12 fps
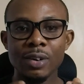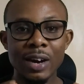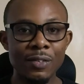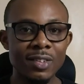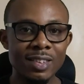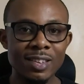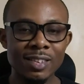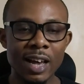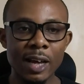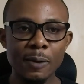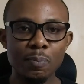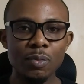graphics
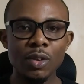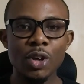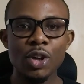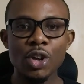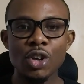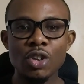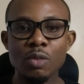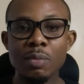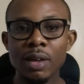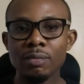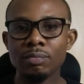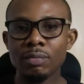design, you
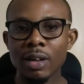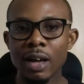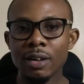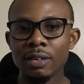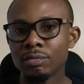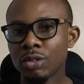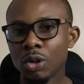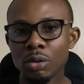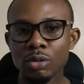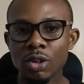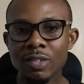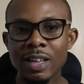may,
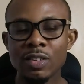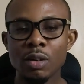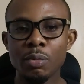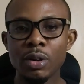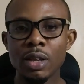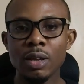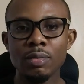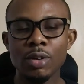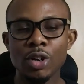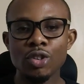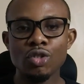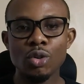just get somebody
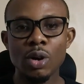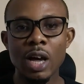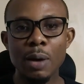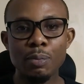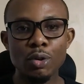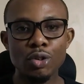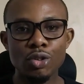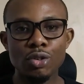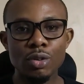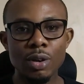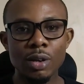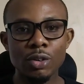to help you
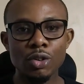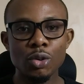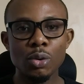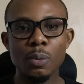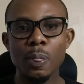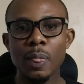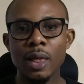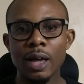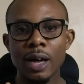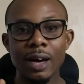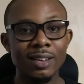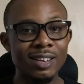do
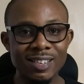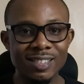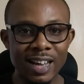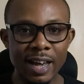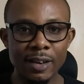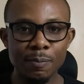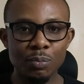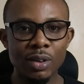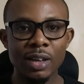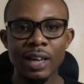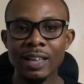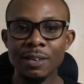the design.
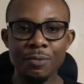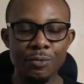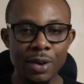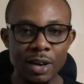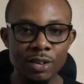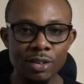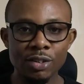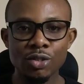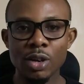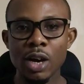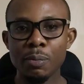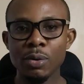Get a friend
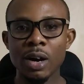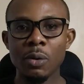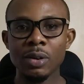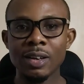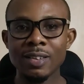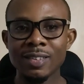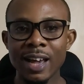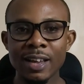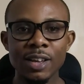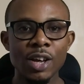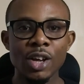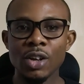to help you out with
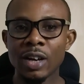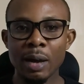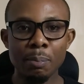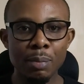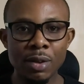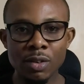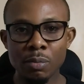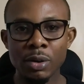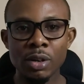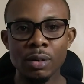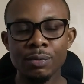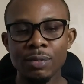design. You can pay
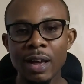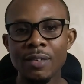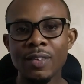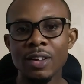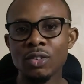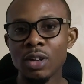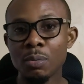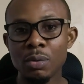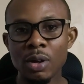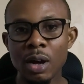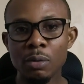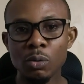somebody on Fiverr to help
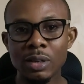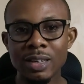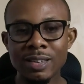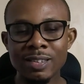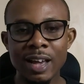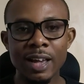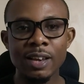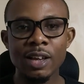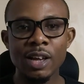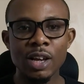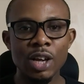you out with design.